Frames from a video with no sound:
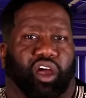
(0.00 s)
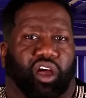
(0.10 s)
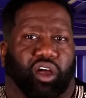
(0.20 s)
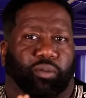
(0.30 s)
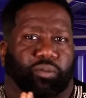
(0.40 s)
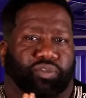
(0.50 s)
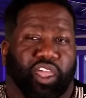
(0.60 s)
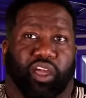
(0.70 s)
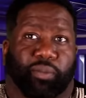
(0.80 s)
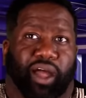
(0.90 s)
um,
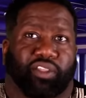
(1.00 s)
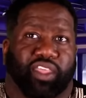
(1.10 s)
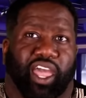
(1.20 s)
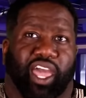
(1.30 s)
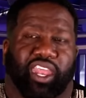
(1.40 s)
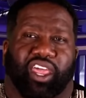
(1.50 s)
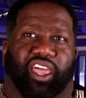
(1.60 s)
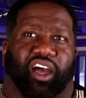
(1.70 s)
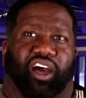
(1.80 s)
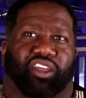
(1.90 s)
think about that.
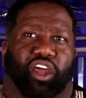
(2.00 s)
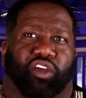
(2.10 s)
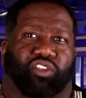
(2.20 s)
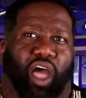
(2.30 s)
Uh, now,